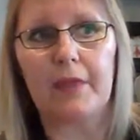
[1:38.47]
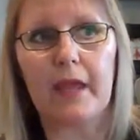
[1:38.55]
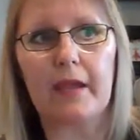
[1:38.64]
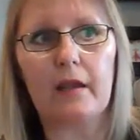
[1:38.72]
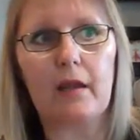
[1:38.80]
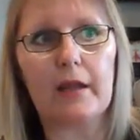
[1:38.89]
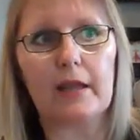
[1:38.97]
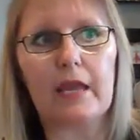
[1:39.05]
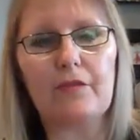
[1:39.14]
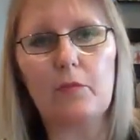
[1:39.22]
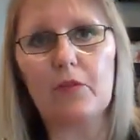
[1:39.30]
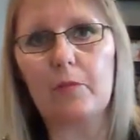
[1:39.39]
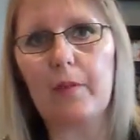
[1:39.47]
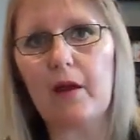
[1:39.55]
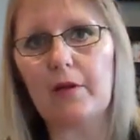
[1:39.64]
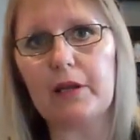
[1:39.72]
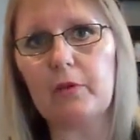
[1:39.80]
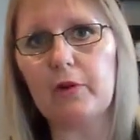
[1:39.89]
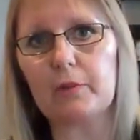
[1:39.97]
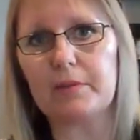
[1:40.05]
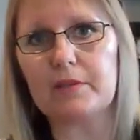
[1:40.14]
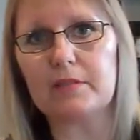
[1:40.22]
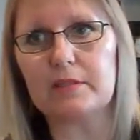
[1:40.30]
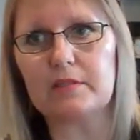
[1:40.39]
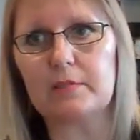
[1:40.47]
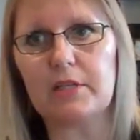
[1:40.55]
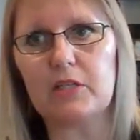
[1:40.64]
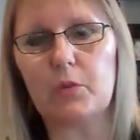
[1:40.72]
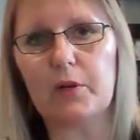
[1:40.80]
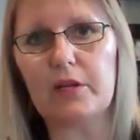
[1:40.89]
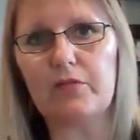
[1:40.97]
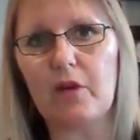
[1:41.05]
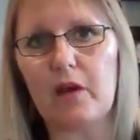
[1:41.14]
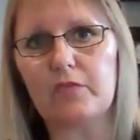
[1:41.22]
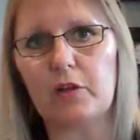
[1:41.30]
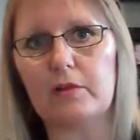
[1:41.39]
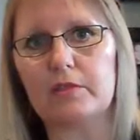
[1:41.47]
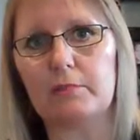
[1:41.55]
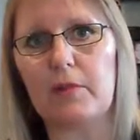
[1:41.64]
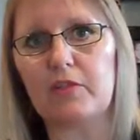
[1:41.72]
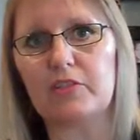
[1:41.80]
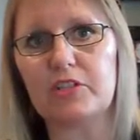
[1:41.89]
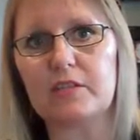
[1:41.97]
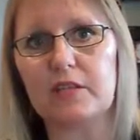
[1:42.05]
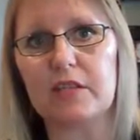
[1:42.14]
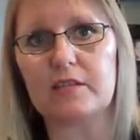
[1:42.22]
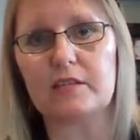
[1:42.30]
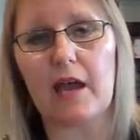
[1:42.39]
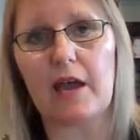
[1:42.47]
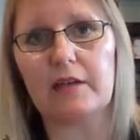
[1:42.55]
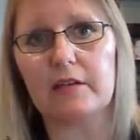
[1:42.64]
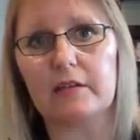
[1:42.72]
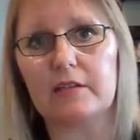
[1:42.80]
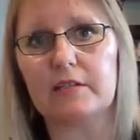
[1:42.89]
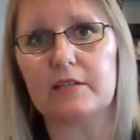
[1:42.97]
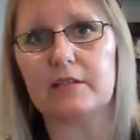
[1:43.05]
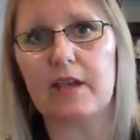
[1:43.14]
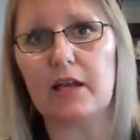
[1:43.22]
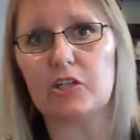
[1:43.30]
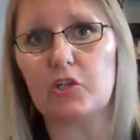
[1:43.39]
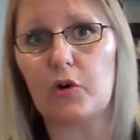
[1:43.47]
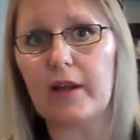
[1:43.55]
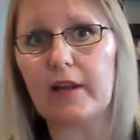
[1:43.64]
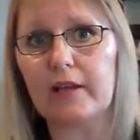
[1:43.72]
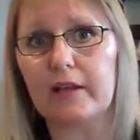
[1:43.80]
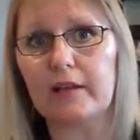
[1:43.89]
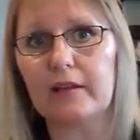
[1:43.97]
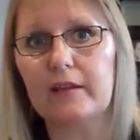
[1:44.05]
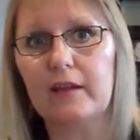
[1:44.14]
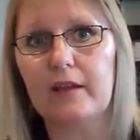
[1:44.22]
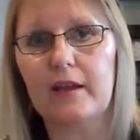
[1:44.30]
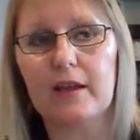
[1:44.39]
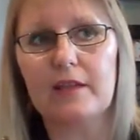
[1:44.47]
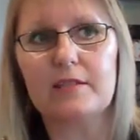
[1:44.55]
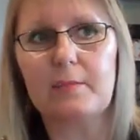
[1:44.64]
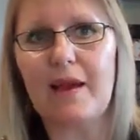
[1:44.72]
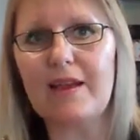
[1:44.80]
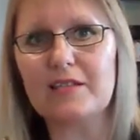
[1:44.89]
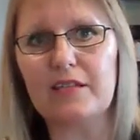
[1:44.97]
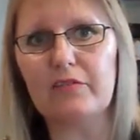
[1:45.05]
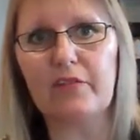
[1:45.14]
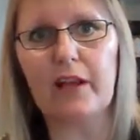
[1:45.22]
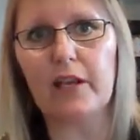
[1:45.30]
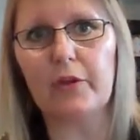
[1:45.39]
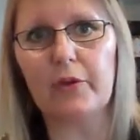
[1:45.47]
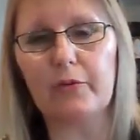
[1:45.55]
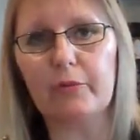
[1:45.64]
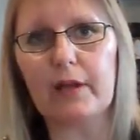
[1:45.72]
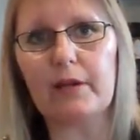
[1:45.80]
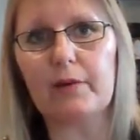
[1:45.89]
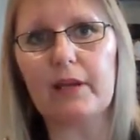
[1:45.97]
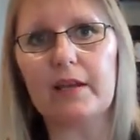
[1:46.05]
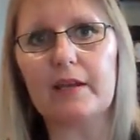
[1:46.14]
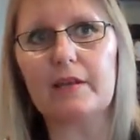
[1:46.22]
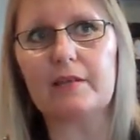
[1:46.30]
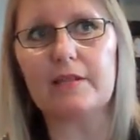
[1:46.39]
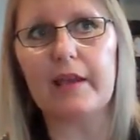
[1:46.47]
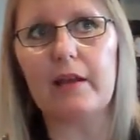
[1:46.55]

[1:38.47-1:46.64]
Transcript: And like even with the Empower Network business, I mean, $25 a month just to get started and to start training is amazing value. It really, really is.